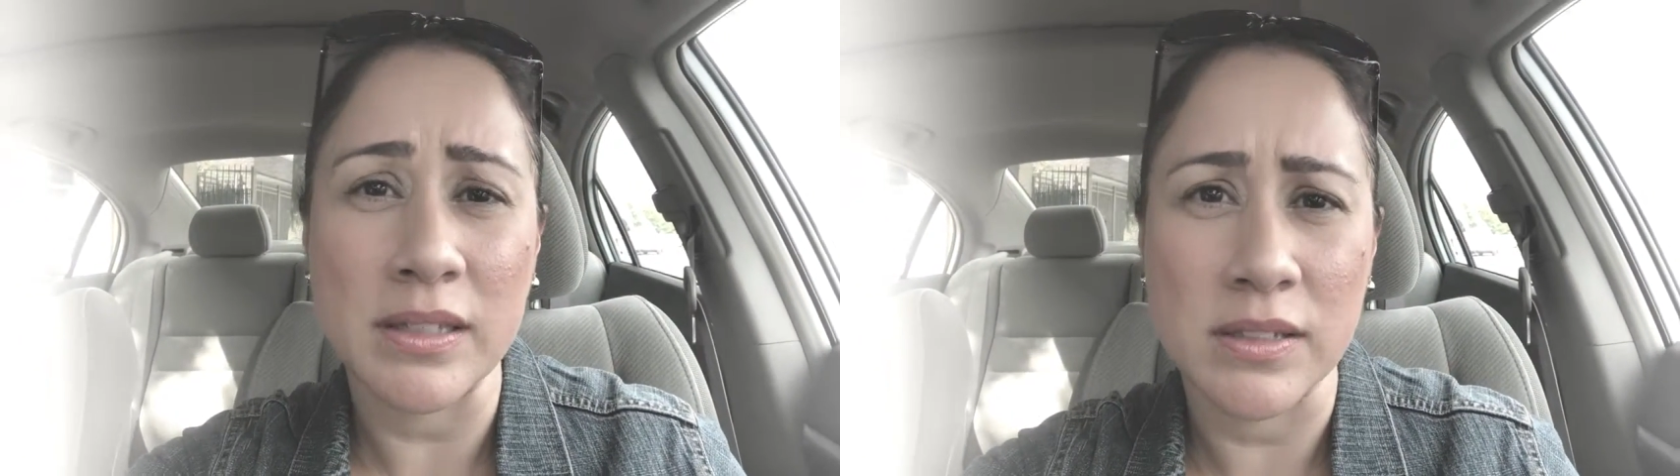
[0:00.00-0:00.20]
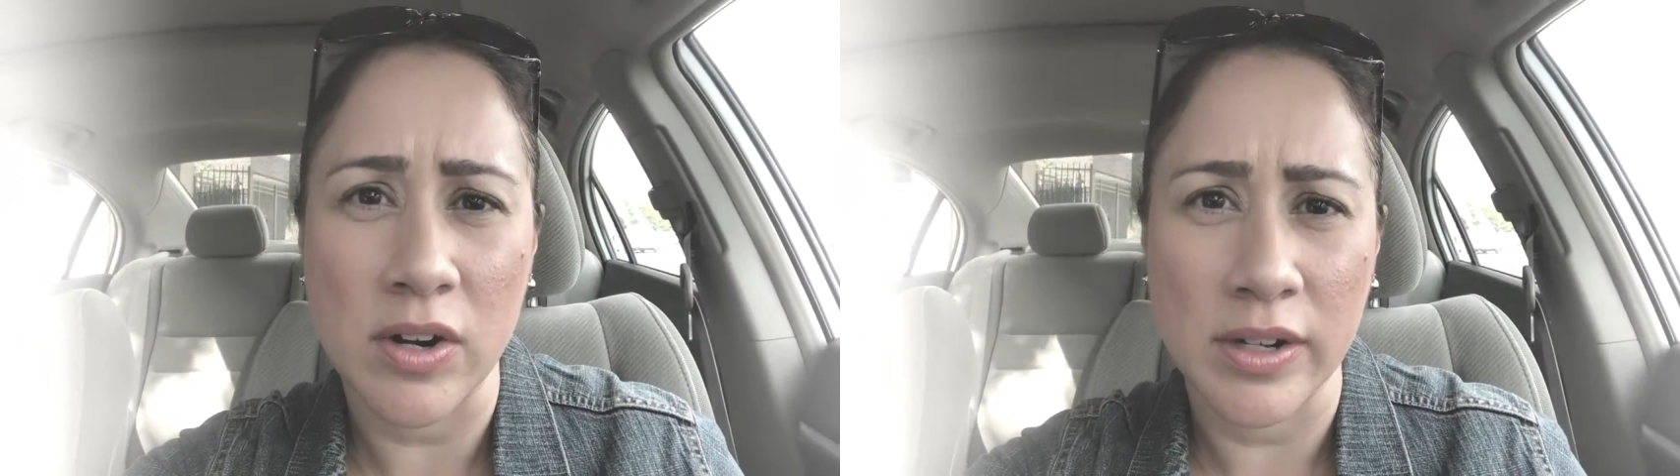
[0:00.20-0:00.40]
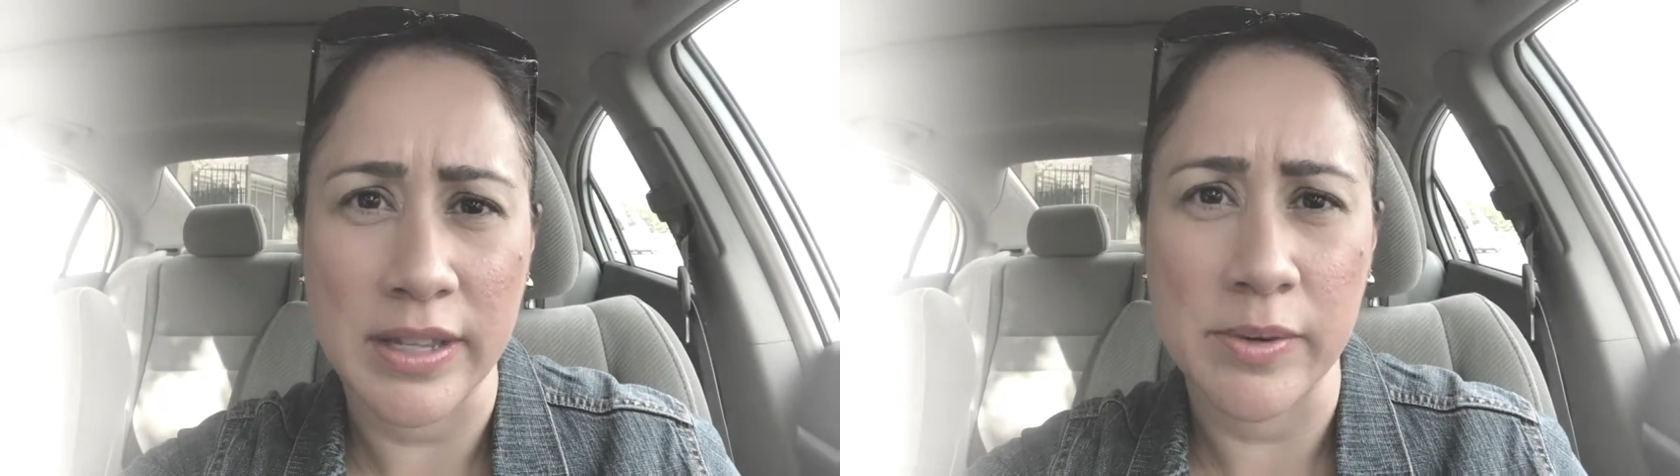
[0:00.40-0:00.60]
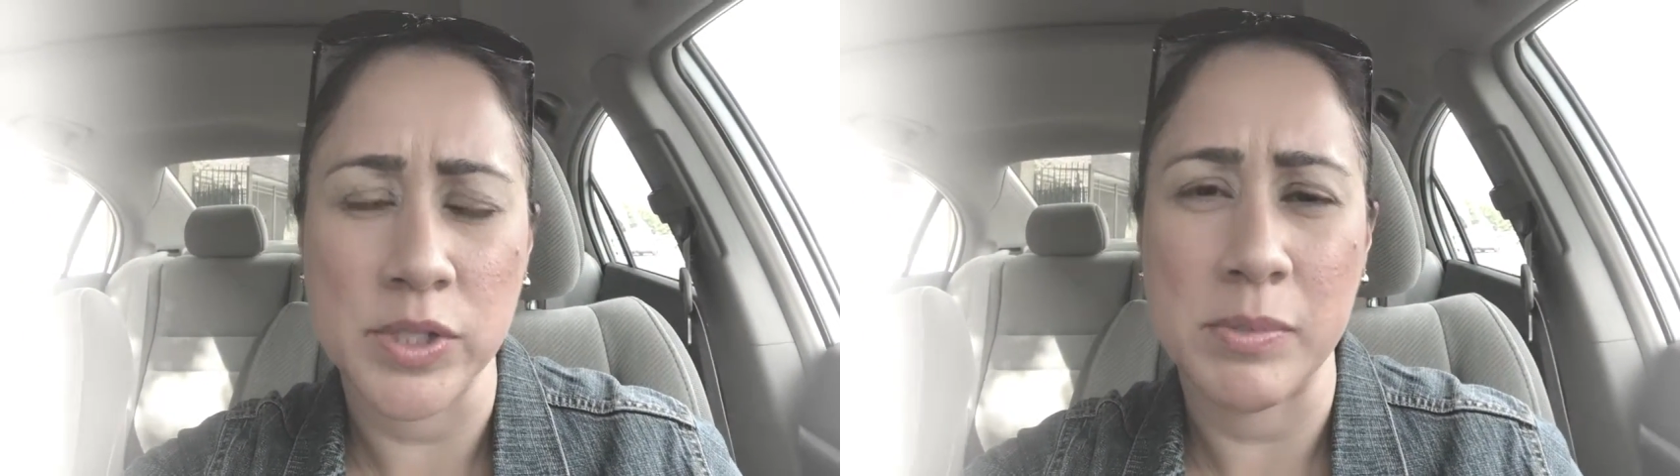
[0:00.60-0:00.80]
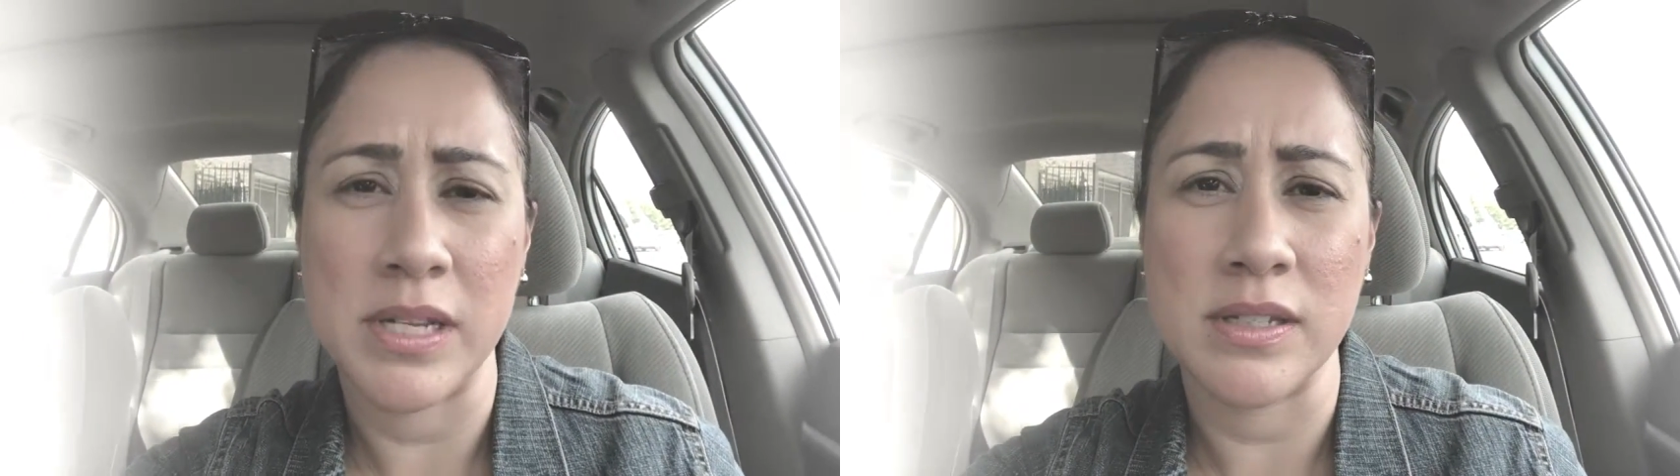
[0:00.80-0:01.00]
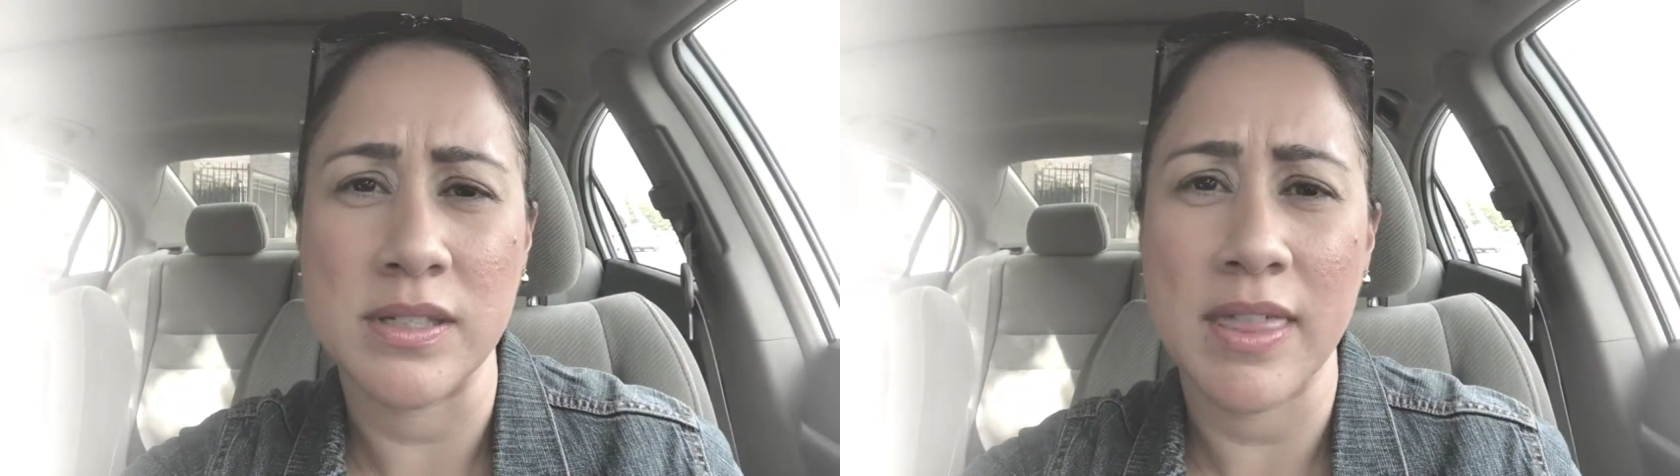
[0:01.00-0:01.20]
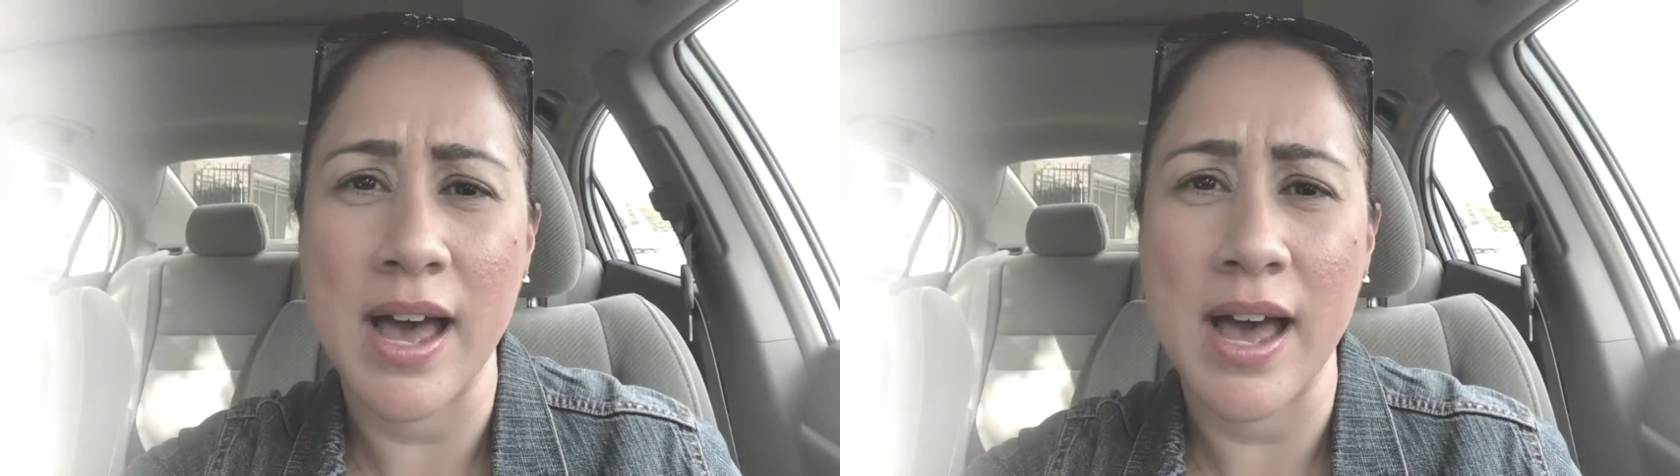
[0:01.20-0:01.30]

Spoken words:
in the target language means